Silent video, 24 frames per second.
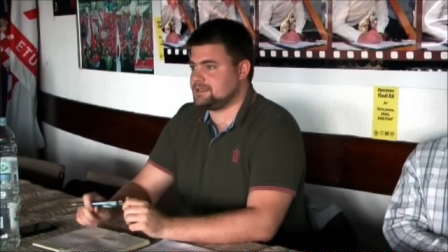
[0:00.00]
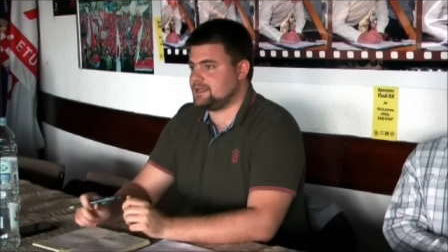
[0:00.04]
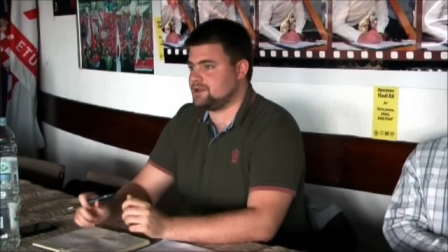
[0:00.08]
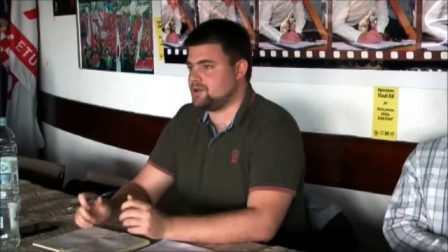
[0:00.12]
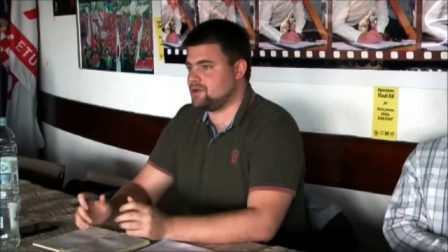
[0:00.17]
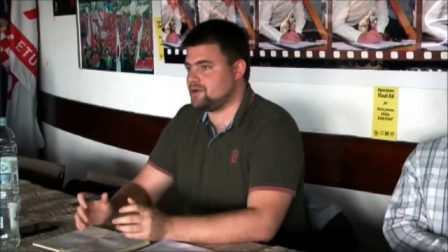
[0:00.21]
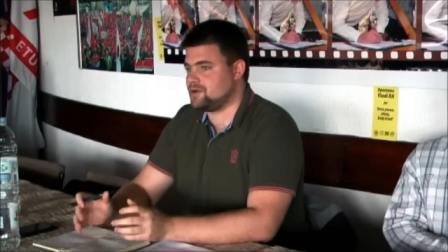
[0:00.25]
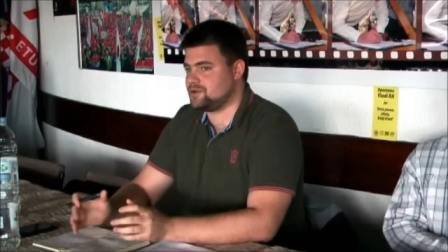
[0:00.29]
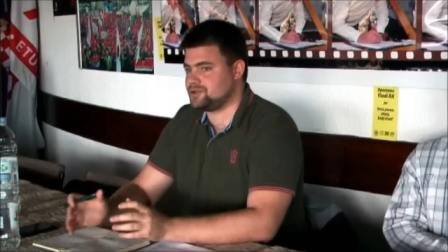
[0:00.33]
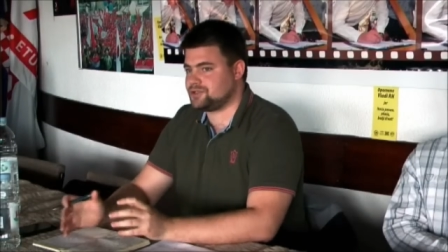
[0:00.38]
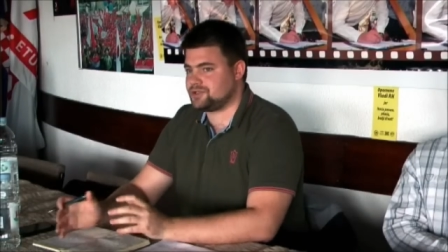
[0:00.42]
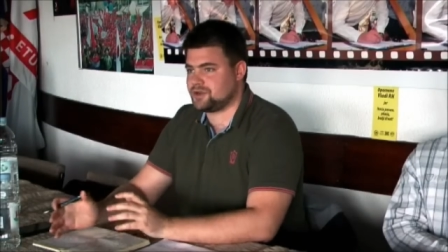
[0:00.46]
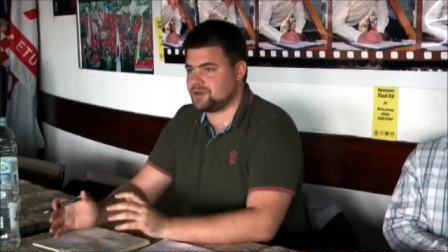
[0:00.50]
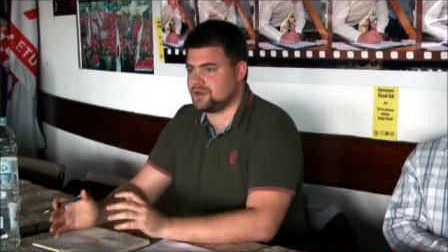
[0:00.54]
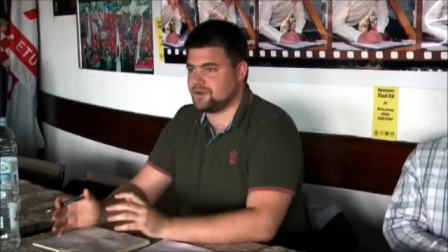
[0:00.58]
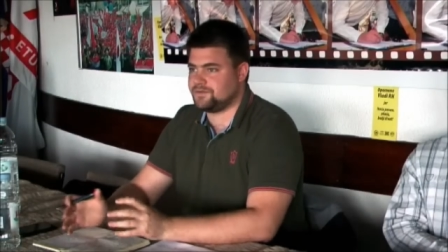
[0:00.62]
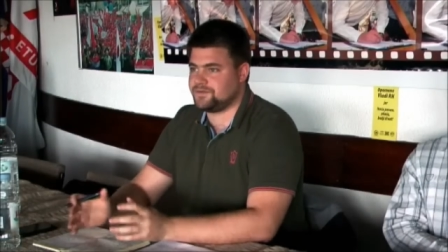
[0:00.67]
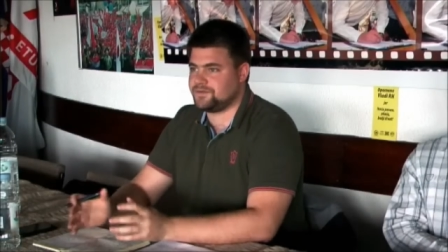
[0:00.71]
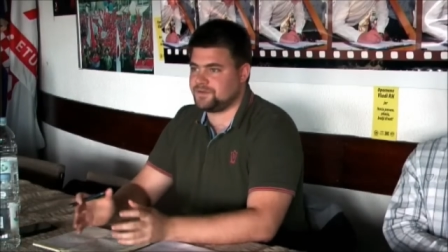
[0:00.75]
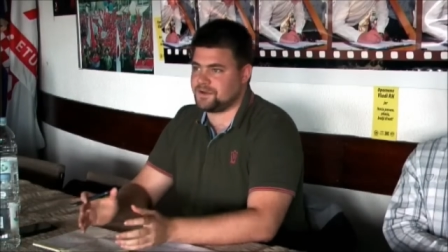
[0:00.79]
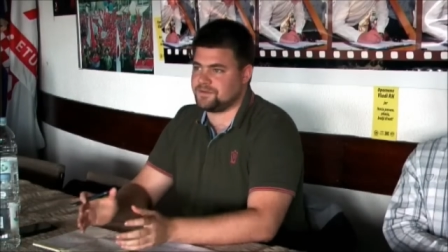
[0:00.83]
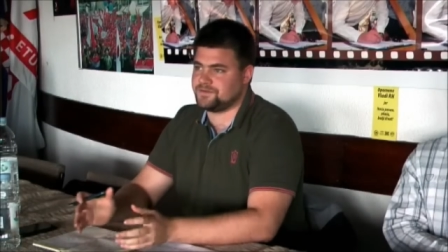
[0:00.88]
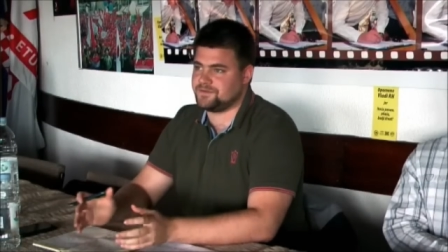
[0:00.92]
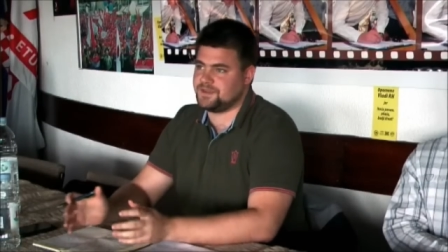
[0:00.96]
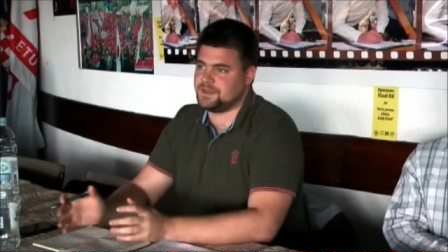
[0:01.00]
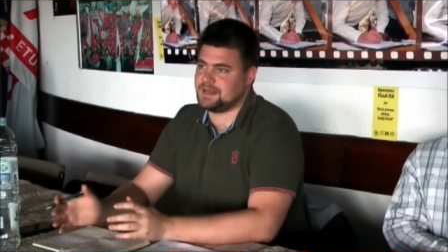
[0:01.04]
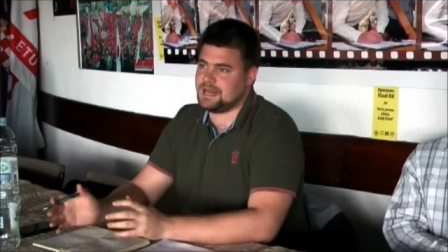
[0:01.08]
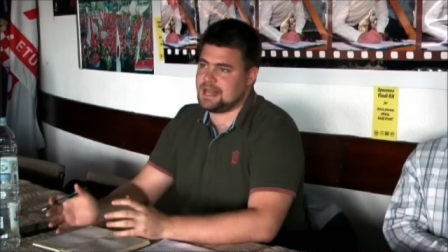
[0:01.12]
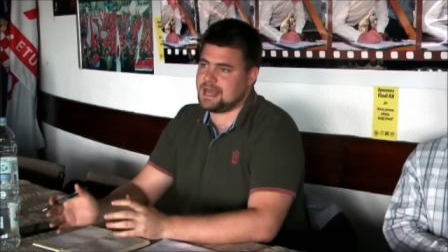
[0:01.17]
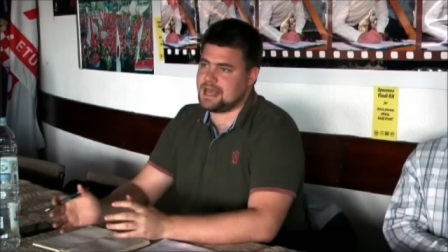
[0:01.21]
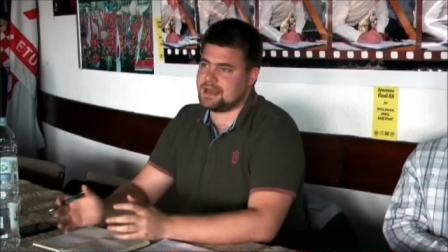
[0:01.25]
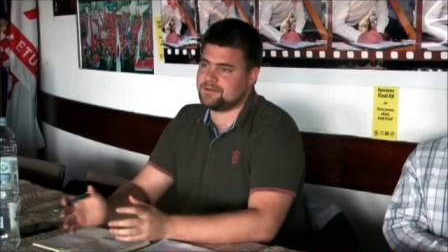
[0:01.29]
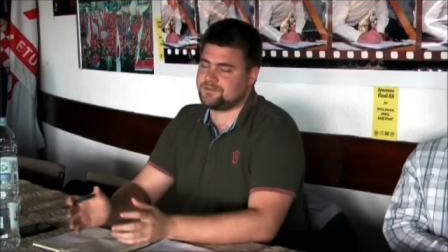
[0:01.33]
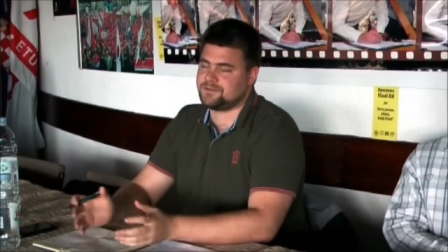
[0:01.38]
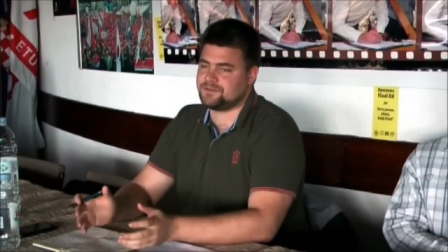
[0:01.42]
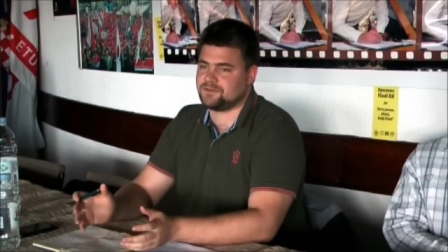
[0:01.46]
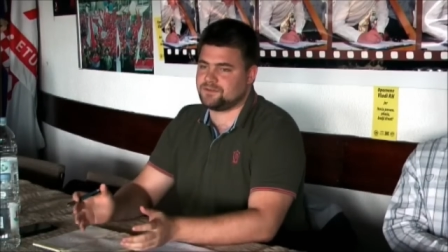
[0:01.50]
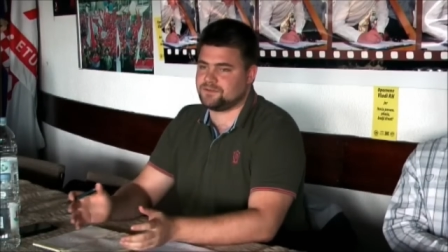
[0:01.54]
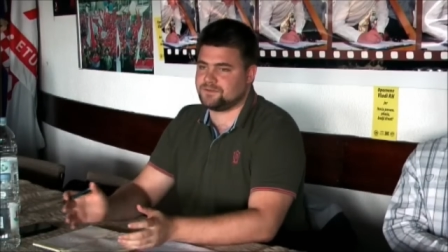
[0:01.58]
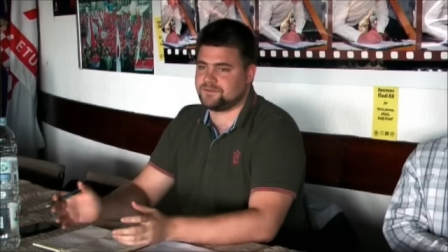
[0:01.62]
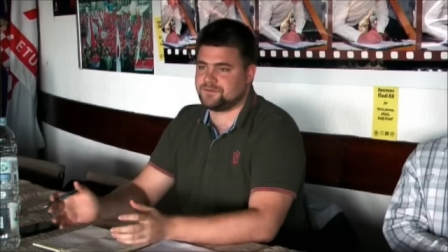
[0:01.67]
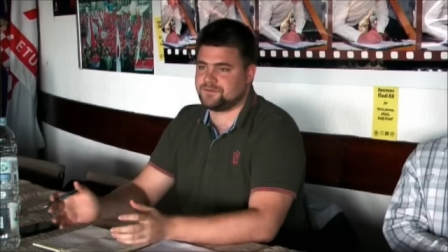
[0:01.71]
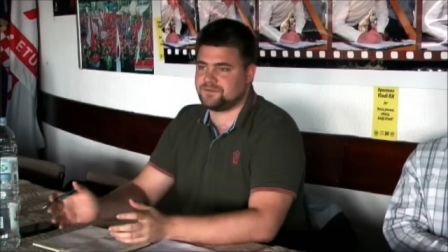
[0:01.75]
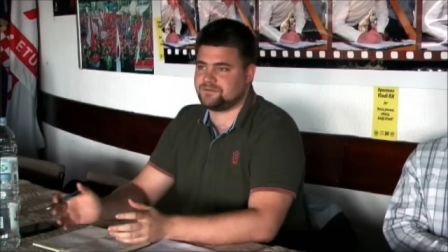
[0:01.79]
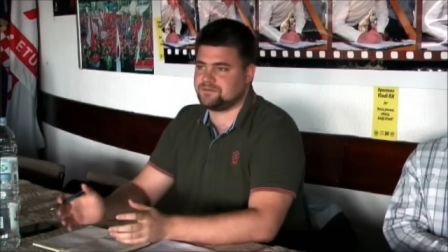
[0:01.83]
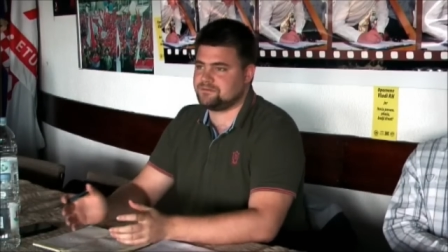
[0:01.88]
the notion of, of the left of,